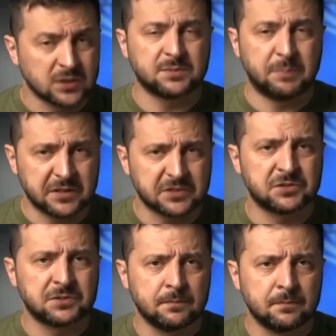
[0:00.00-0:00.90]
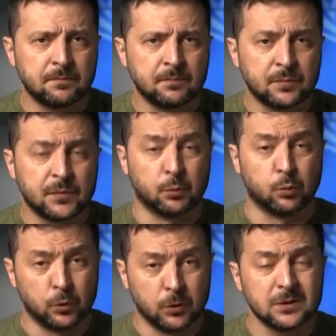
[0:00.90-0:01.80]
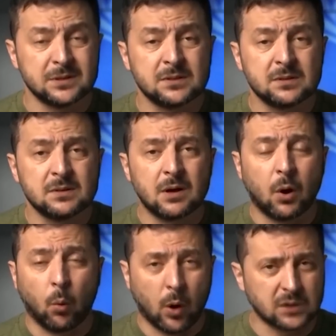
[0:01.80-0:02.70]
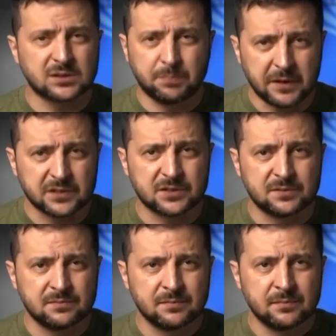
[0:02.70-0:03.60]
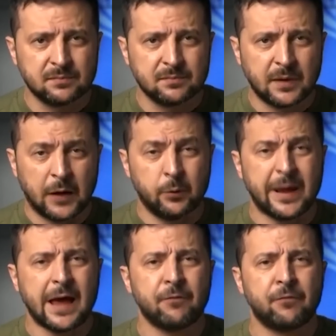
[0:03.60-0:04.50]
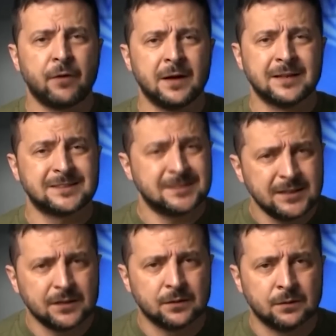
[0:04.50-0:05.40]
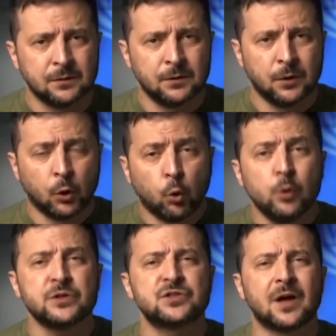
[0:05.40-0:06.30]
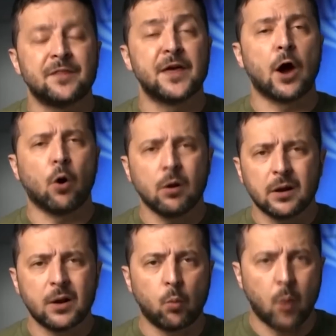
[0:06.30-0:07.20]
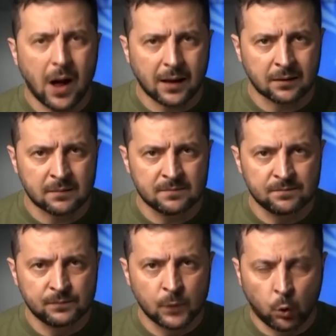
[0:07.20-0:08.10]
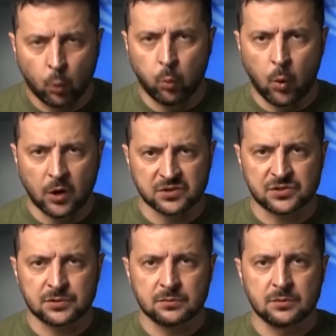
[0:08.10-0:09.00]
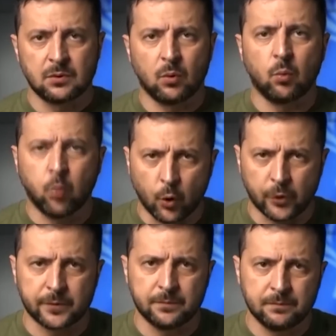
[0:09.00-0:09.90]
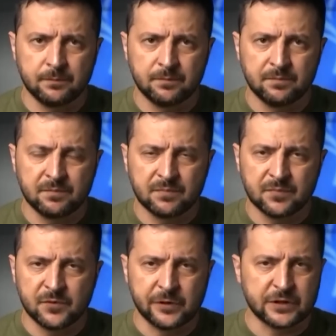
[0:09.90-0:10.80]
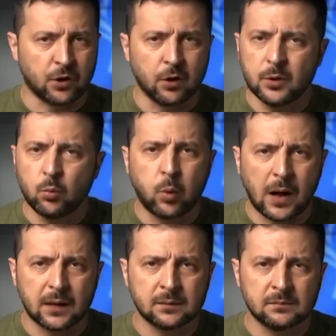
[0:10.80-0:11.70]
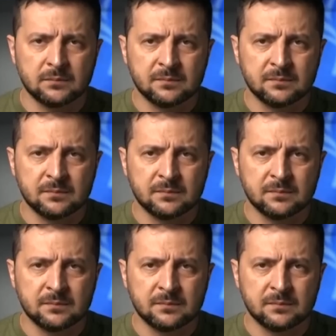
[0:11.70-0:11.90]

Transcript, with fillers: He had said, We will take back Crimea, it is our territory. We will do this in any way which we decide. Ukraine is strong enough and powerful enough to see a perspective for Ukrainian Crimea.